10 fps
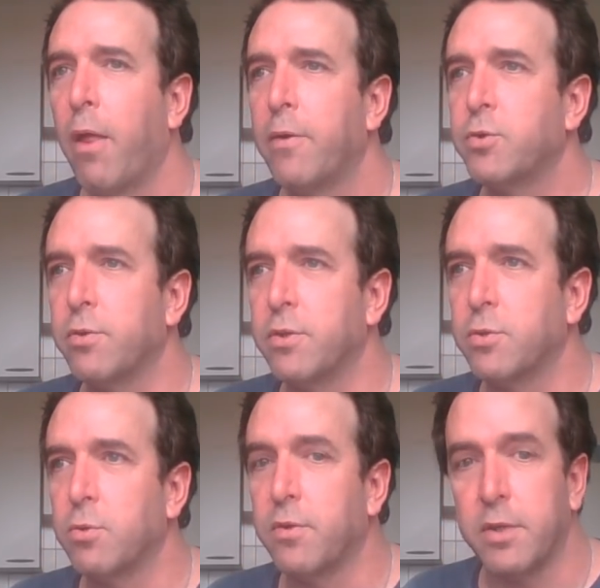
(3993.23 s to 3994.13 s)
sort
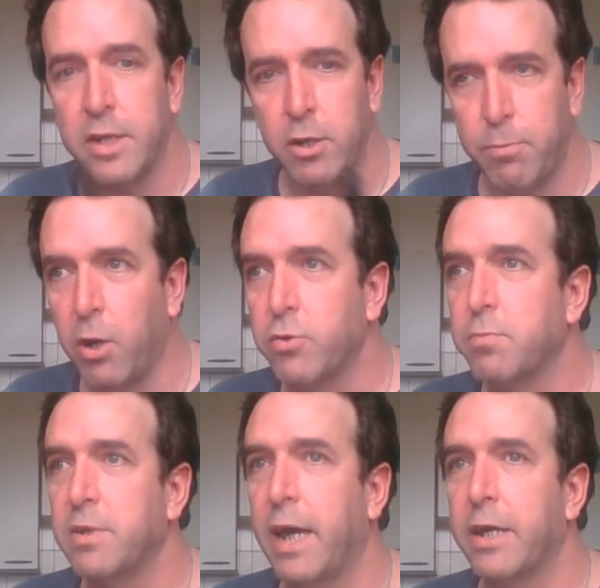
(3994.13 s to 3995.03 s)
of the Neil
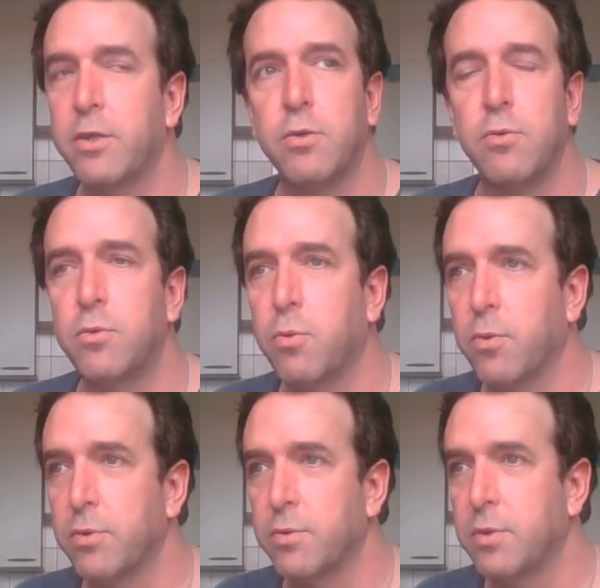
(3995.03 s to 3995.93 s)
Postman attitude
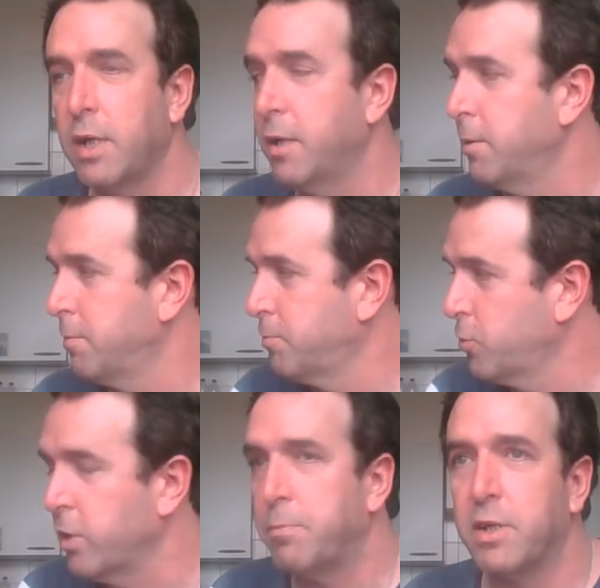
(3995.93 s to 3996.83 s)
towards
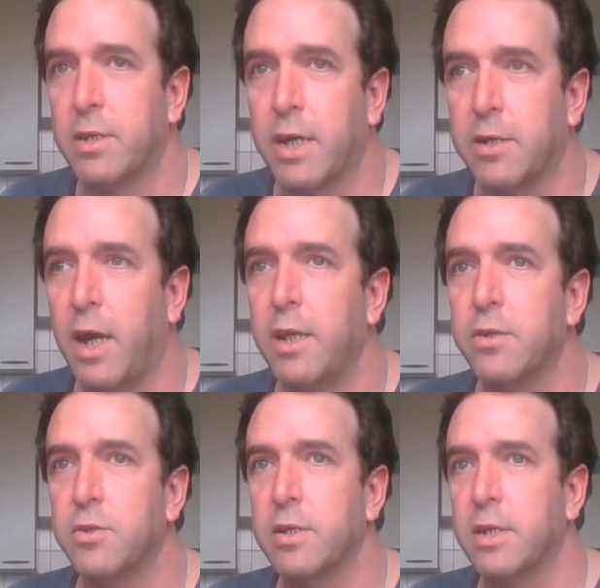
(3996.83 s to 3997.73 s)
creeping
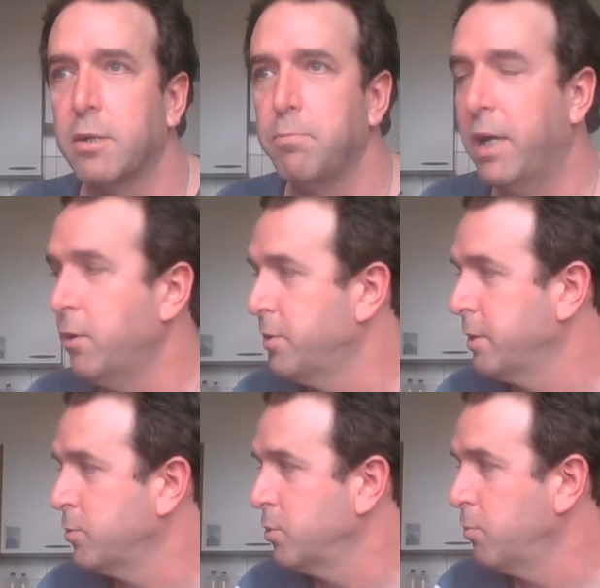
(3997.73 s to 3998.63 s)
technology that compelled
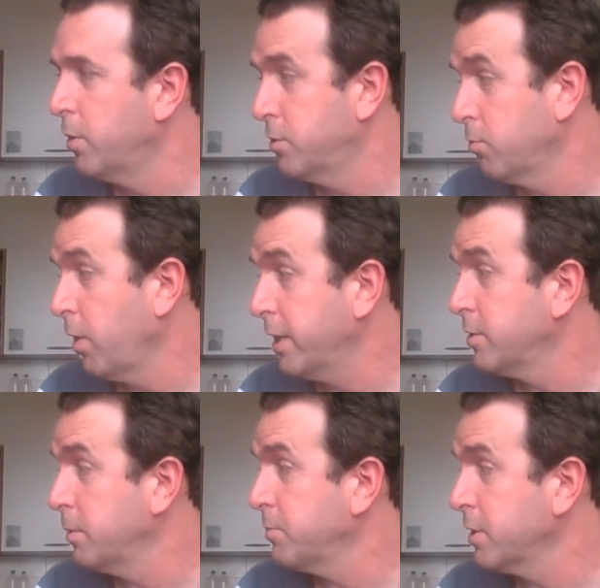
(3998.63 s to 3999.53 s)
him to want to write
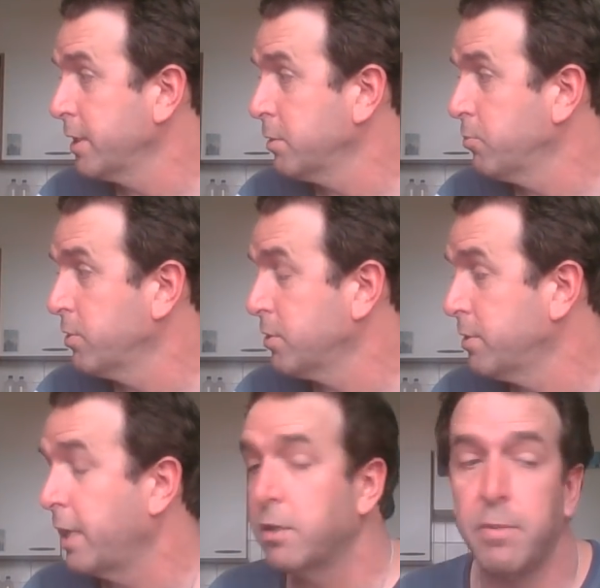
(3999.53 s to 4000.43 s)
something like The Prisoner.
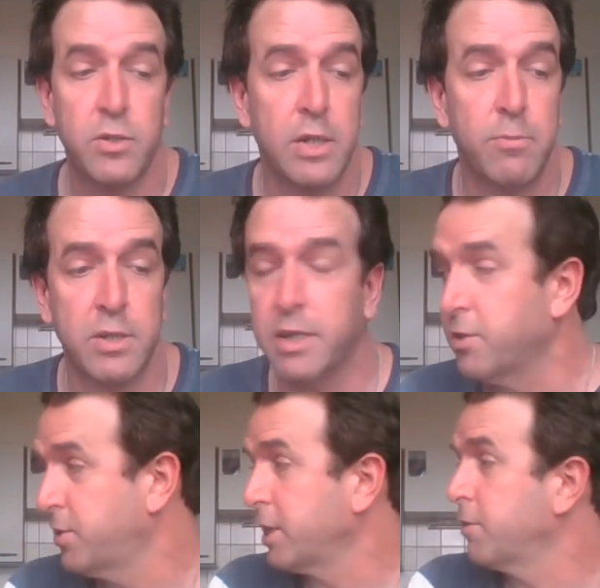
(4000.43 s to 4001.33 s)
Not to mention he was getting
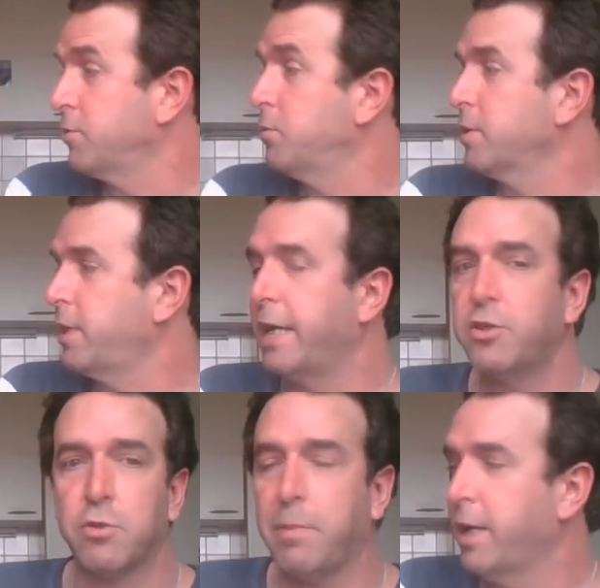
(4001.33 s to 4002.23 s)
sick of doing
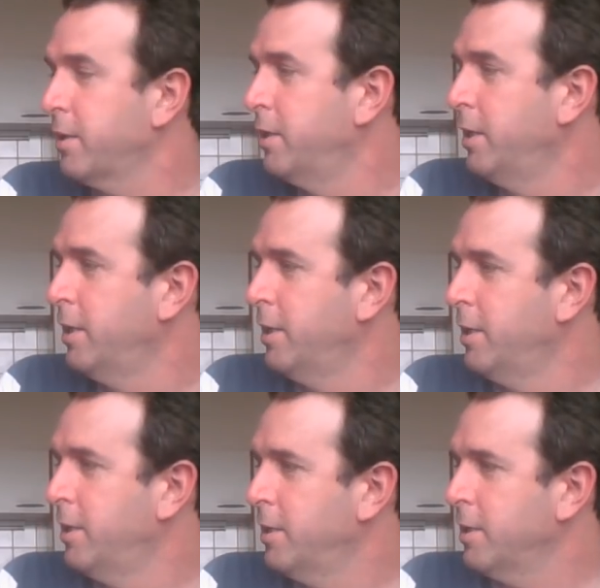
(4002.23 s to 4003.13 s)
Danger Man,
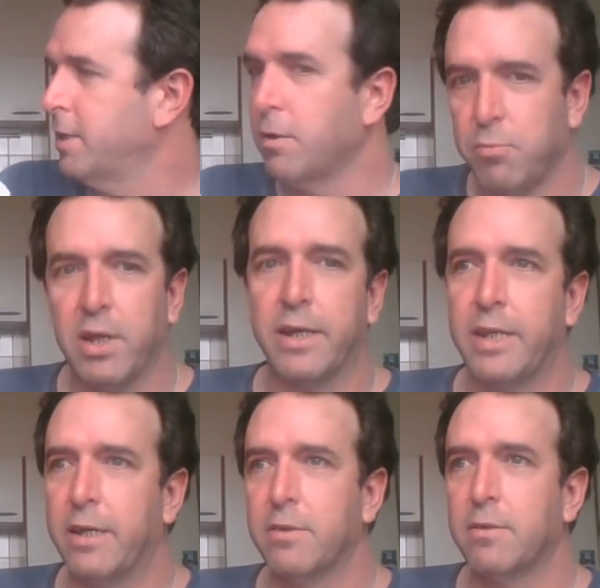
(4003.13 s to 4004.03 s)
playing
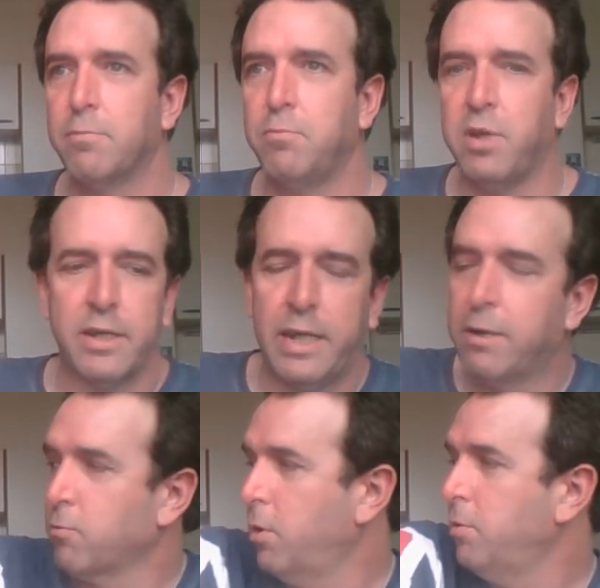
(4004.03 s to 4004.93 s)
that
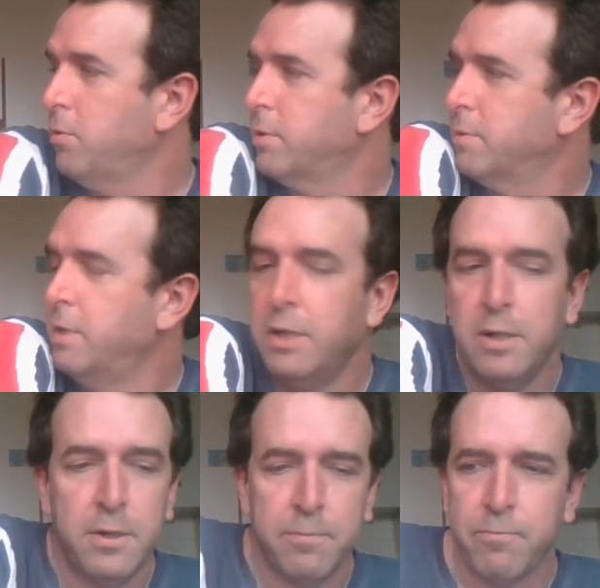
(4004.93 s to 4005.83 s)
role, and
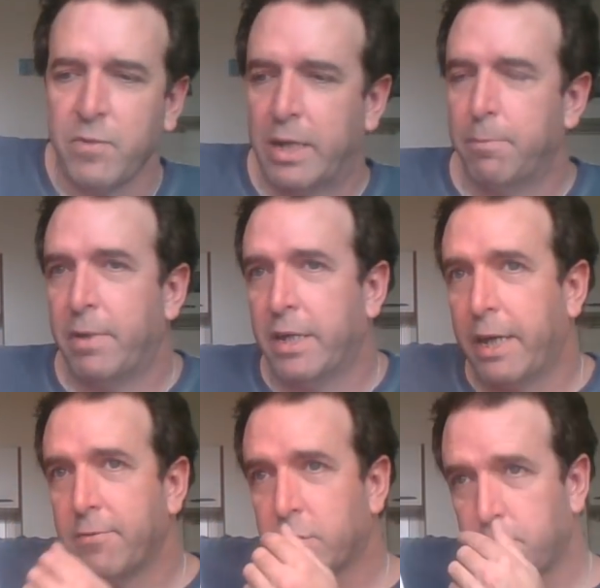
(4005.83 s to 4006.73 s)
he
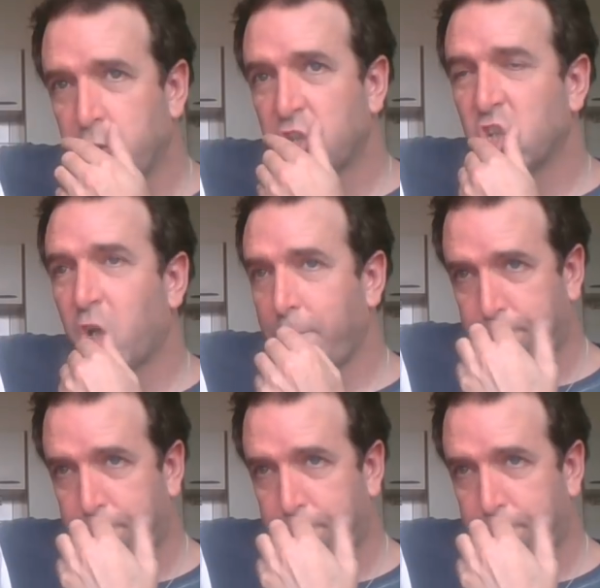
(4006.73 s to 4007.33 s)
gave us The Prisoner.